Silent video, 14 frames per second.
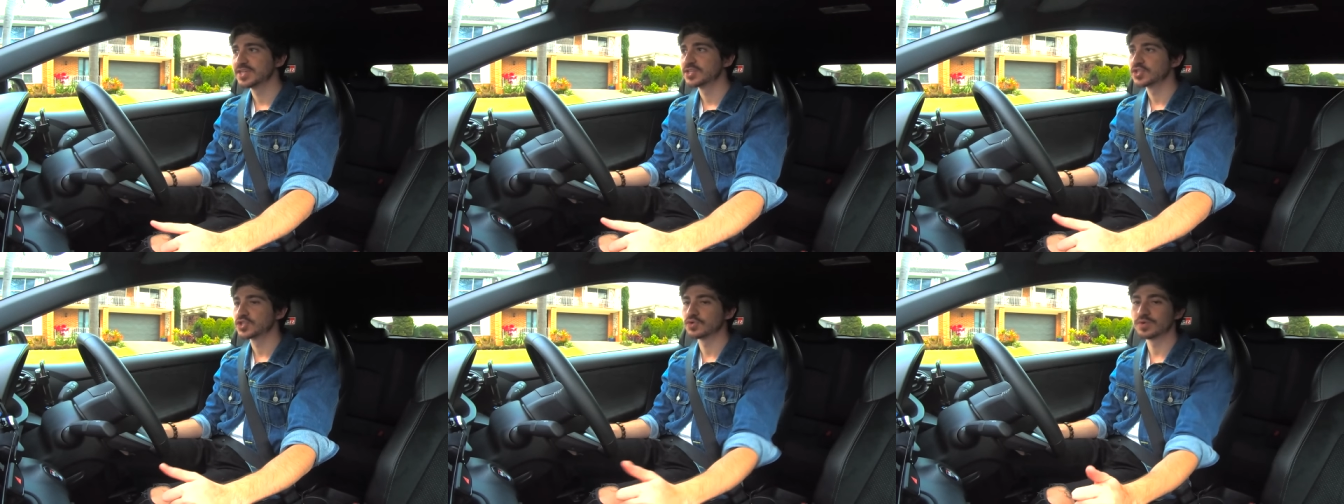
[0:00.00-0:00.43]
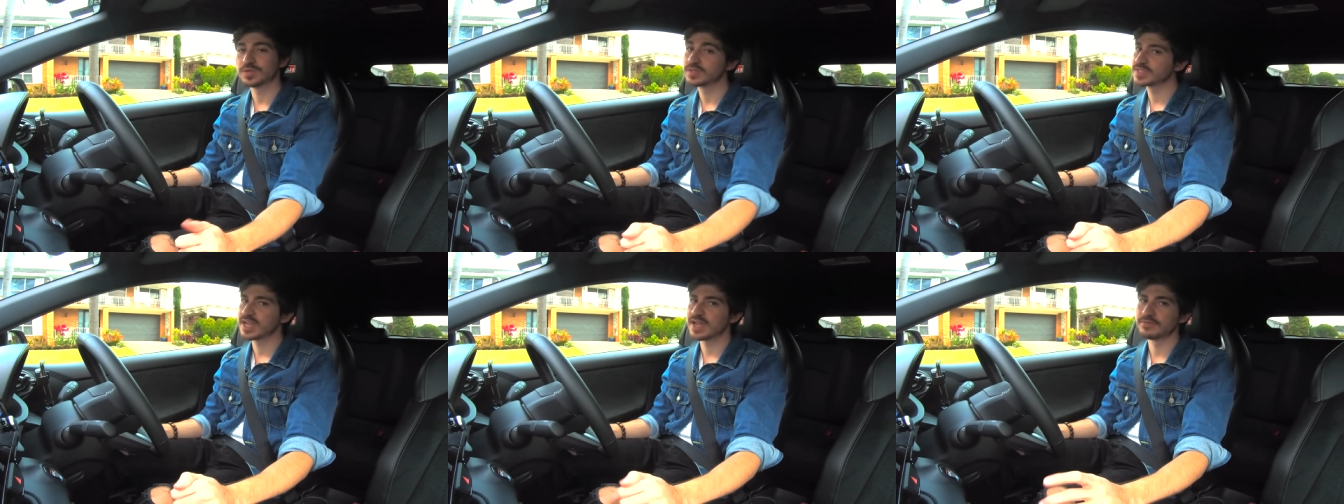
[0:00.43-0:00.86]
sure it
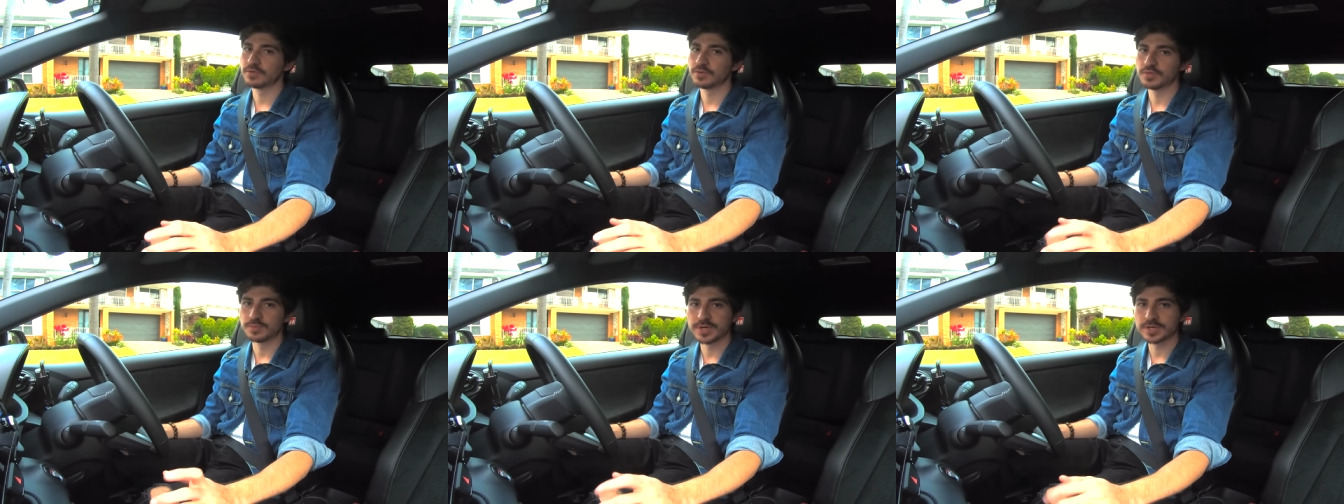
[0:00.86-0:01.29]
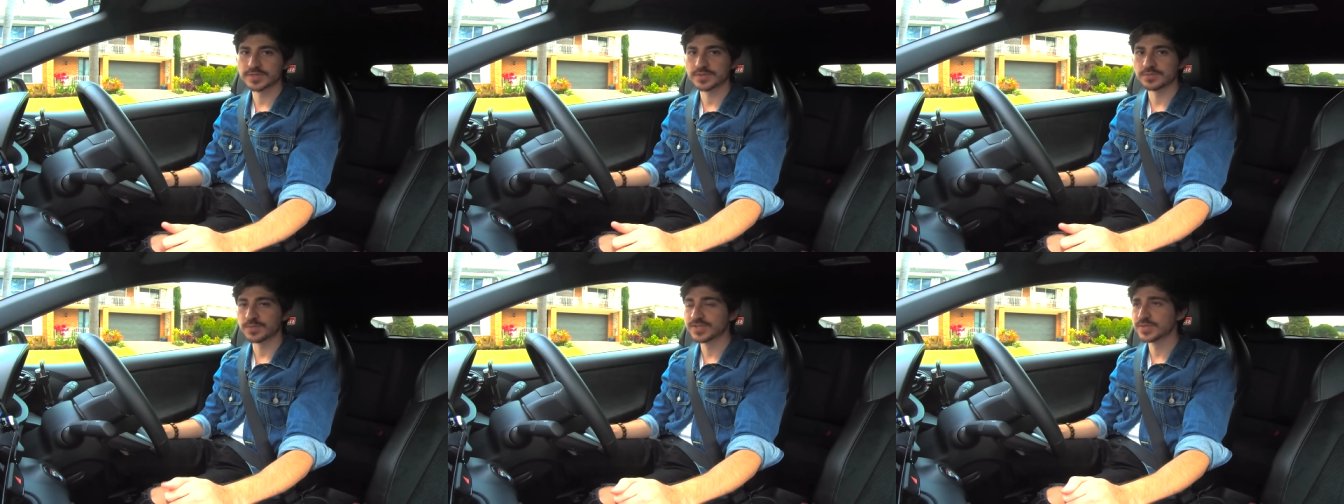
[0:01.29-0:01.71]
doesn't have all the bells
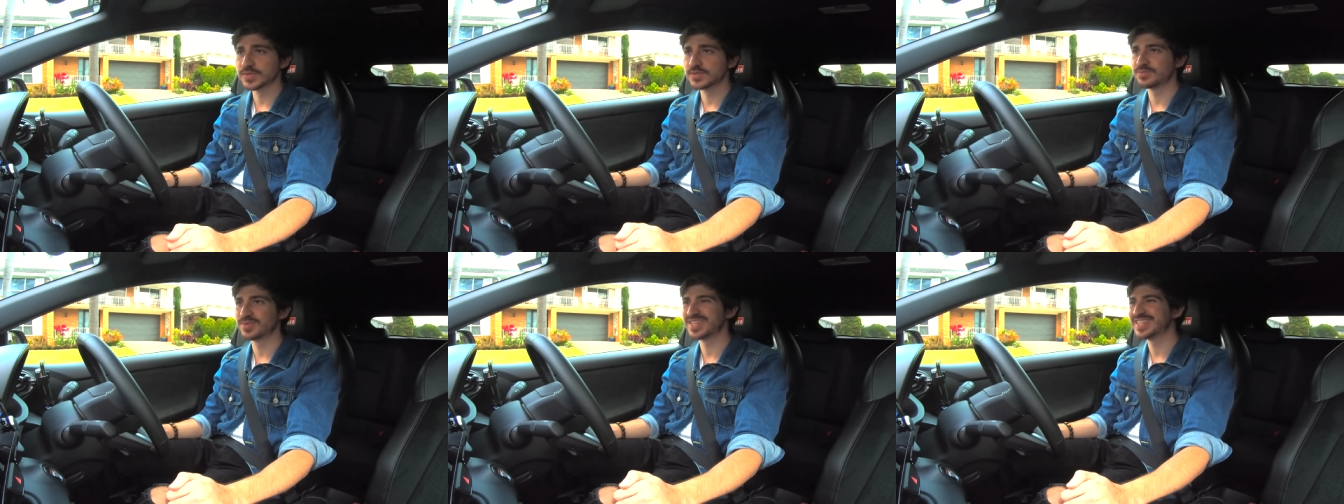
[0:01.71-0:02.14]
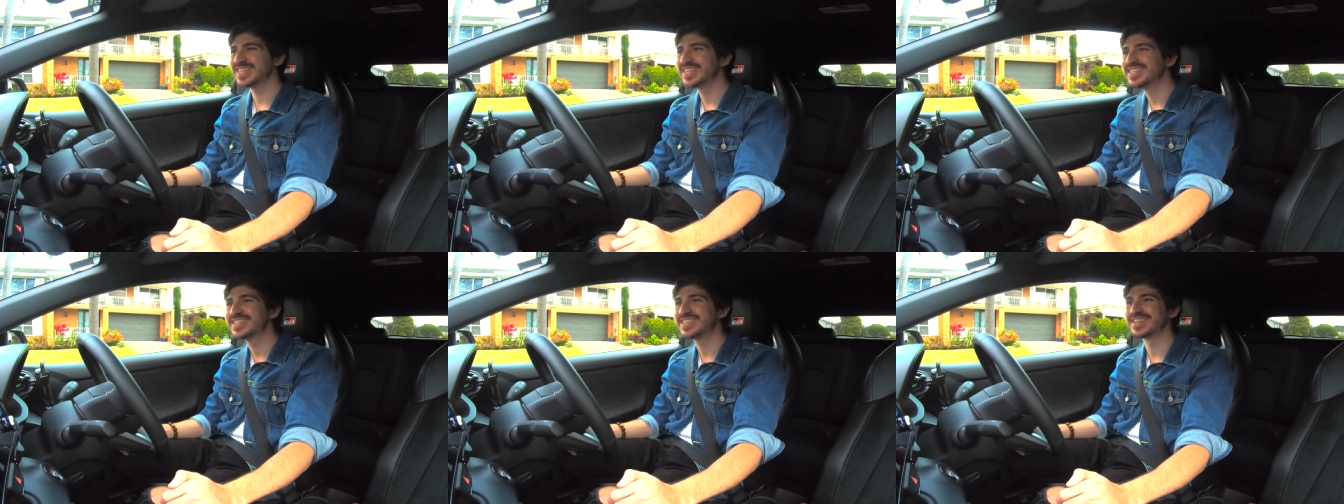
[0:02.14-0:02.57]
and whistles but
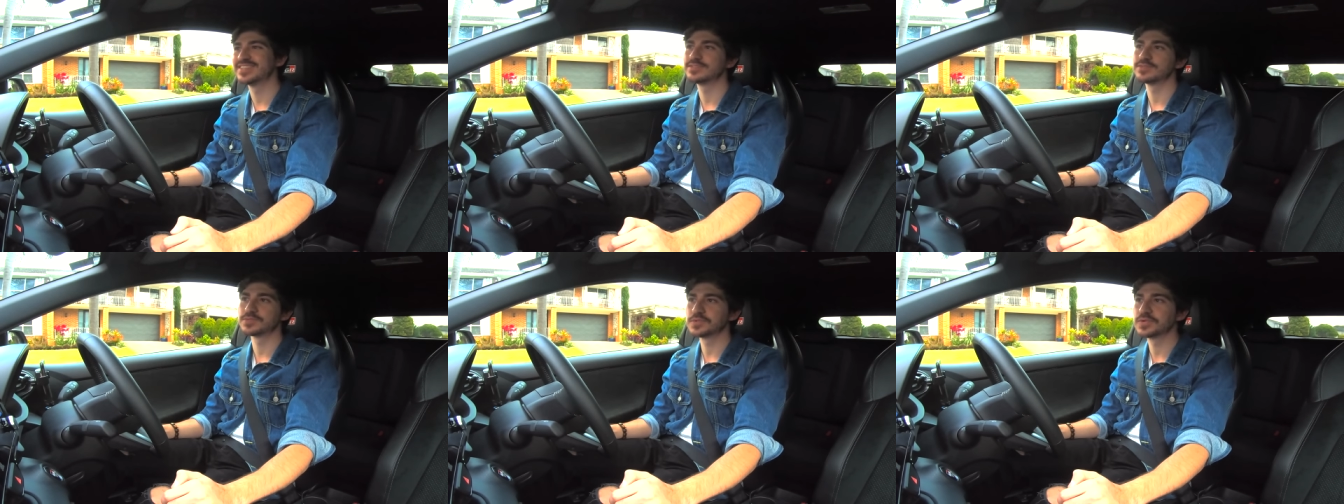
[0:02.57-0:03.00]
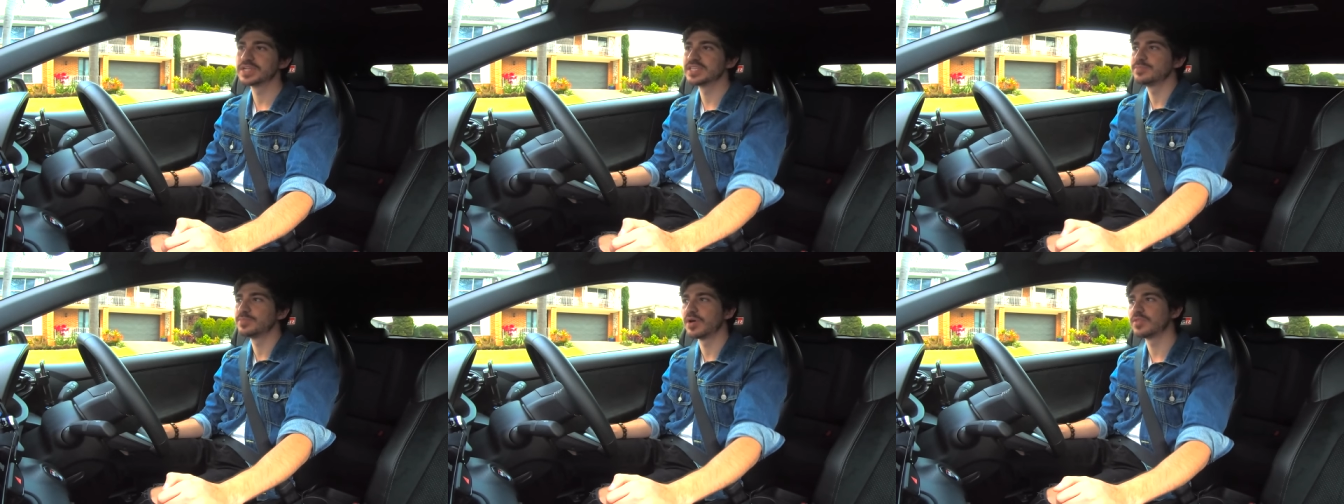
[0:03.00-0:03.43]
it doesn't
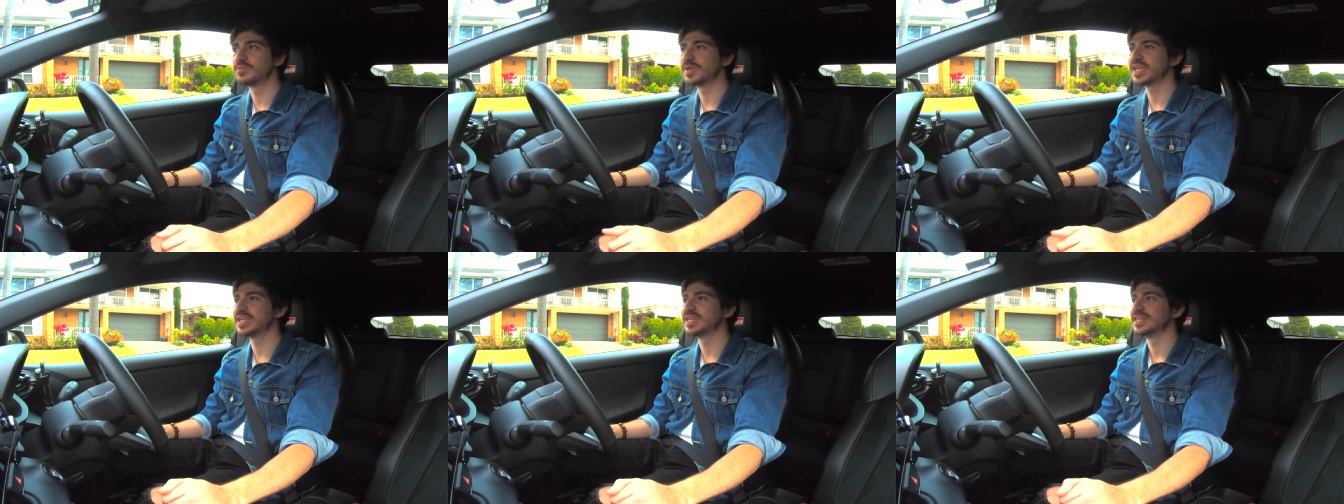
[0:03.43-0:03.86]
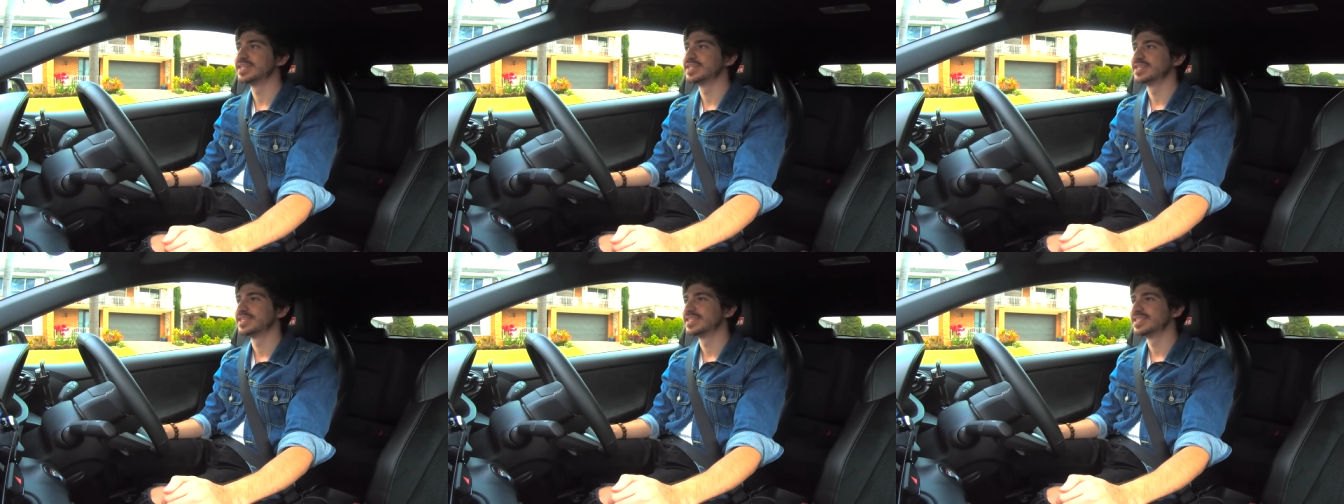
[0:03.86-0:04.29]
really bother me
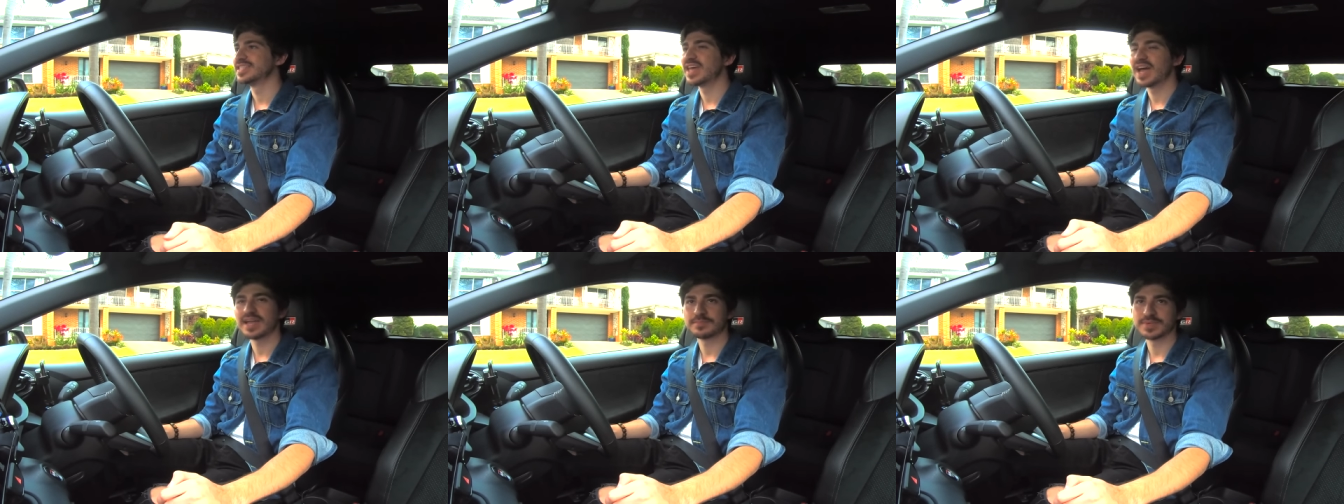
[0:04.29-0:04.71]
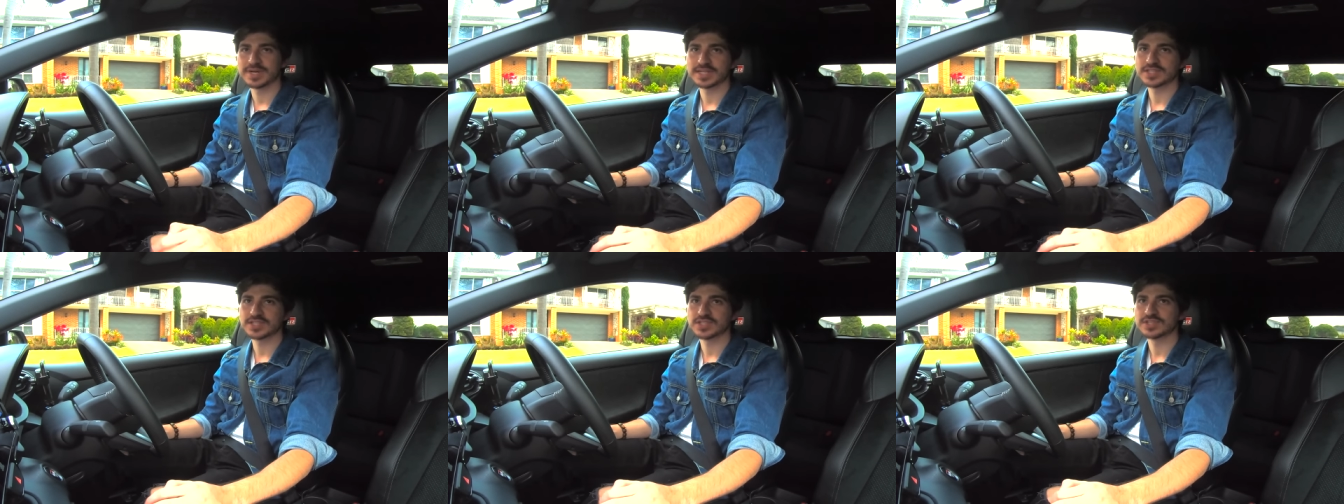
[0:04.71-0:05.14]
that
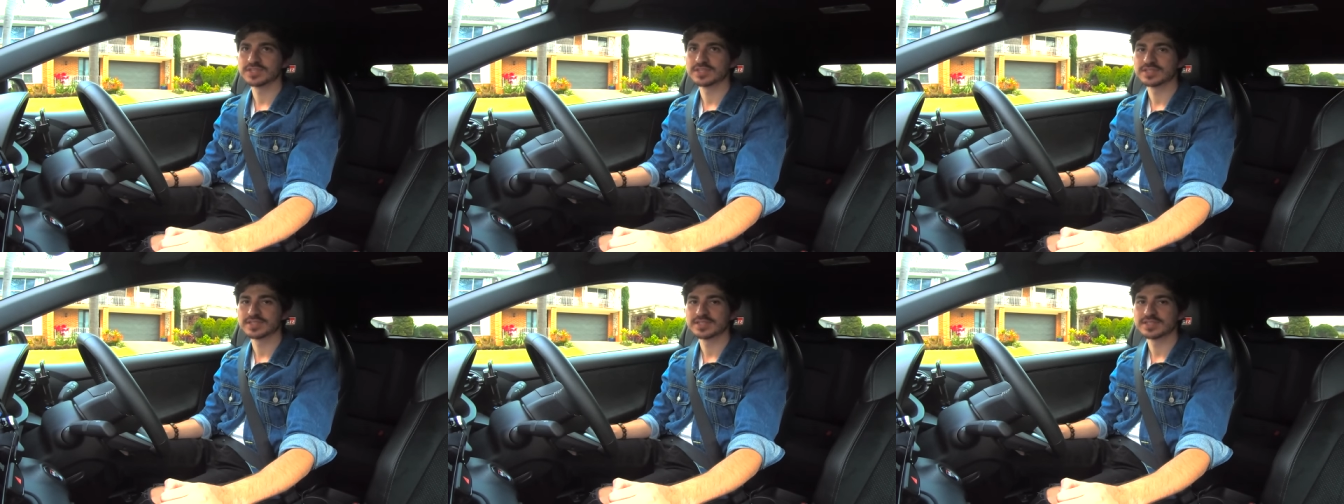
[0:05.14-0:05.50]
much